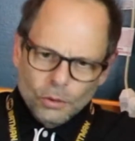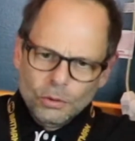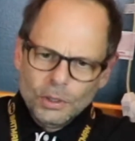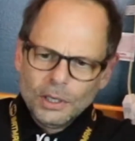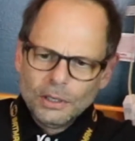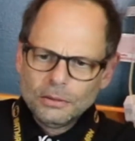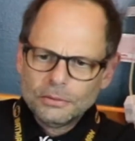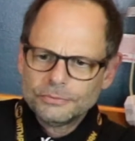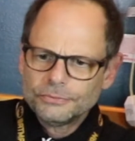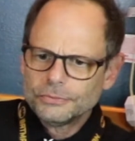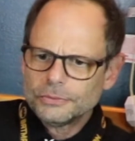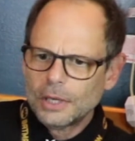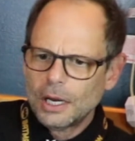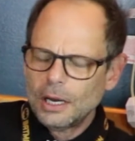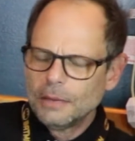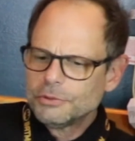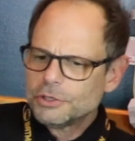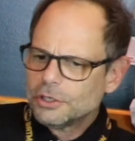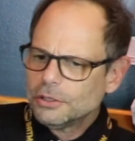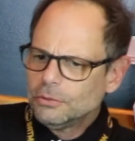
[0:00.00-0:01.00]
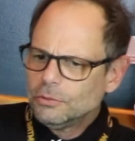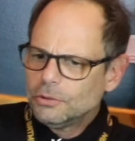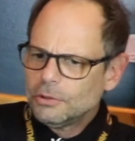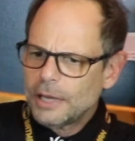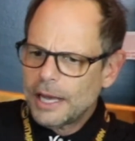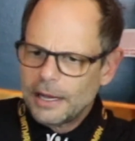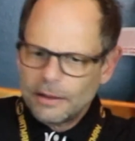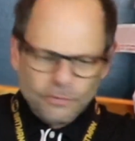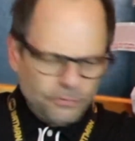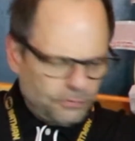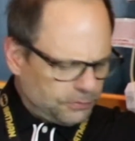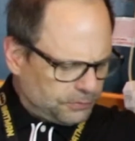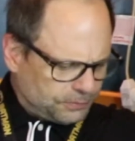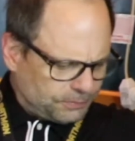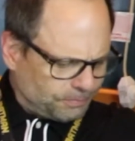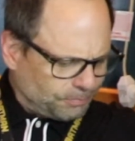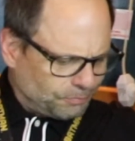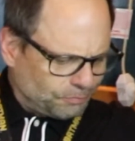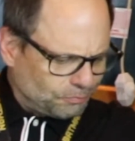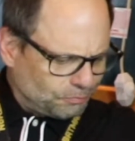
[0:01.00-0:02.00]
Well, I'm sure we'll have
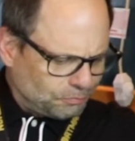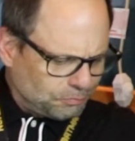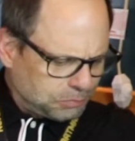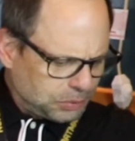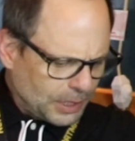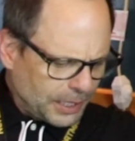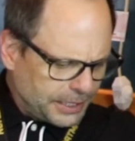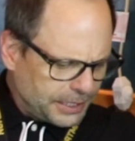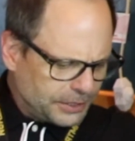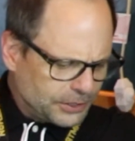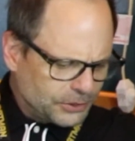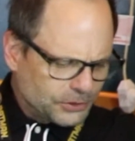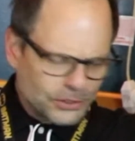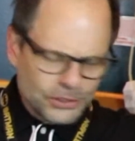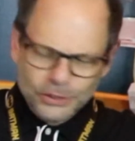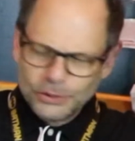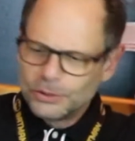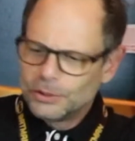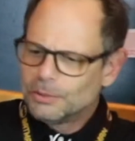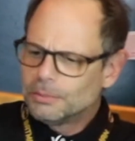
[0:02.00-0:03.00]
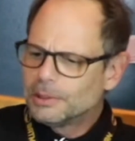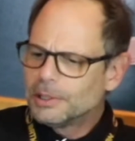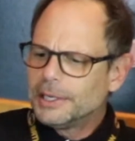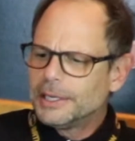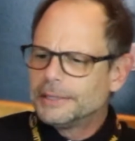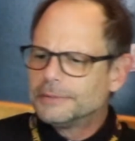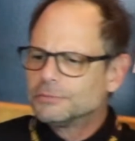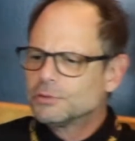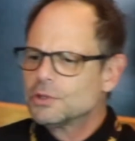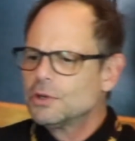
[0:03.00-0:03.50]
plenty to do, but